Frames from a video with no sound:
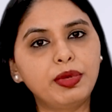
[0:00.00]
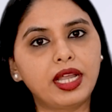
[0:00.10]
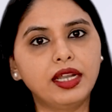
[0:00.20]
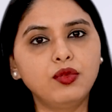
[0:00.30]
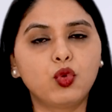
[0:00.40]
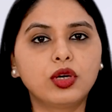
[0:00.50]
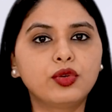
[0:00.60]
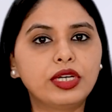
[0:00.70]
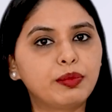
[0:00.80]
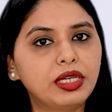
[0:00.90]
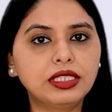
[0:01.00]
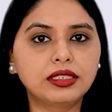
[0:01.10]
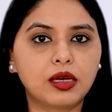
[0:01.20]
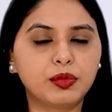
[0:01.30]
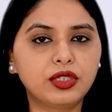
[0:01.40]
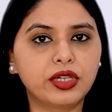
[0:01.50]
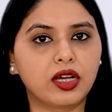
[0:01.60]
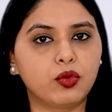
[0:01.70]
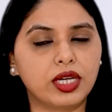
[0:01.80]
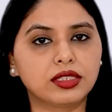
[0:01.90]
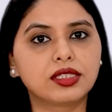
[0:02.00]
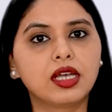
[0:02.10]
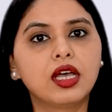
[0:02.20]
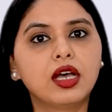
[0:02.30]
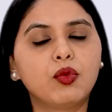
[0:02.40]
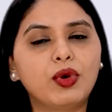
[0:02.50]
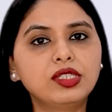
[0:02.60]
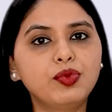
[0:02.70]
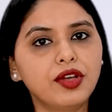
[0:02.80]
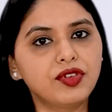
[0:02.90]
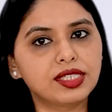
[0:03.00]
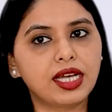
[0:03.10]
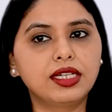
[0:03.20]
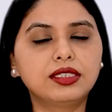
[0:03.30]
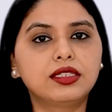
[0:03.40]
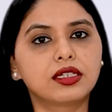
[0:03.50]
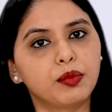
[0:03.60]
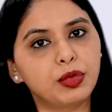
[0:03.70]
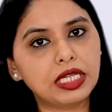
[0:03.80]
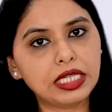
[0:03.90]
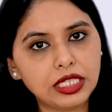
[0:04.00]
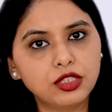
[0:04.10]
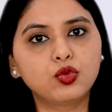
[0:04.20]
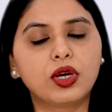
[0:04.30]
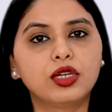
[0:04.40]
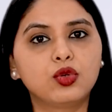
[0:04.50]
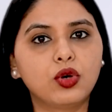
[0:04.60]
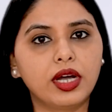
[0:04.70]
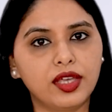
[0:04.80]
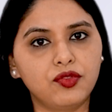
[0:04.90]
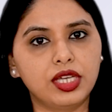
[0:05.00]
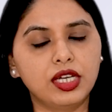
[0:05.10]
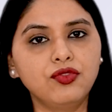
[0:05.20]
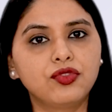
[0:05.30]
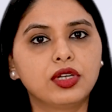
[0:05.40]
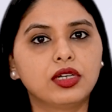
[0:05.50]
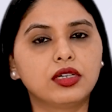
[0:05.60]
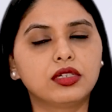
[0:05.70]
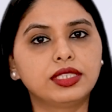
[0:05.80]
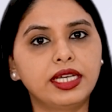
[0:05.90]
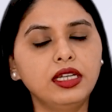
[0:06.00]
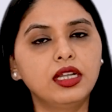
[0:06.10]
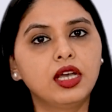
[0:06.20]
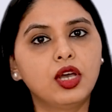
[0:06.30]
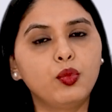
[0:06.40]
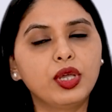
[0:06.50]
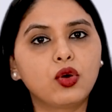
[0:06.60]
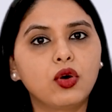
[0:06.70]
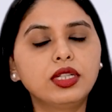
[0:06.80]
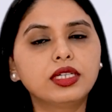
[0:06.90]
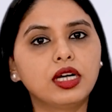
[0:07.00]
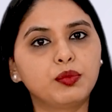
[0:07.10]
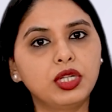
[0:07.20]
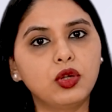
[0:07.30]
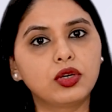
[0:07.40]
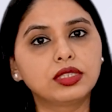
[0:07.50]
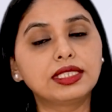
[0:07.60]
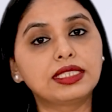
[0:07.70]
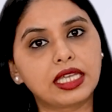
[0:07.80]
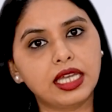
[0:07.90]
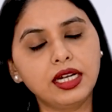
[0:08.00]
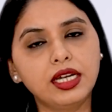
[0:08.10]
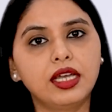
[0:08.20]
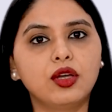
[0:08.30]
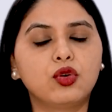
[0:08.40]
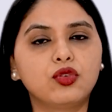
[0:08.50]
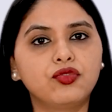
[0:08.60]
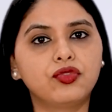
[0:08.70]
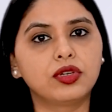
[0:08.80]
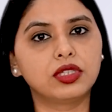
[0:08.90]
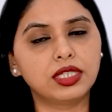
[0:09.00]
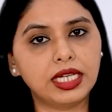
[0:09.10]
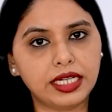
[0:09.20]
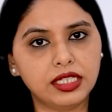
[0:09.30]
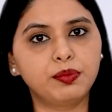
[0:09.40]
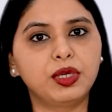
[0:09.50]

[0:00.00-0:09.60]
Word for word: plan what treatment the couple requires. Once we have decided that the couple needs to undergo IVF, uh, then we call the couple on the second day of the lady's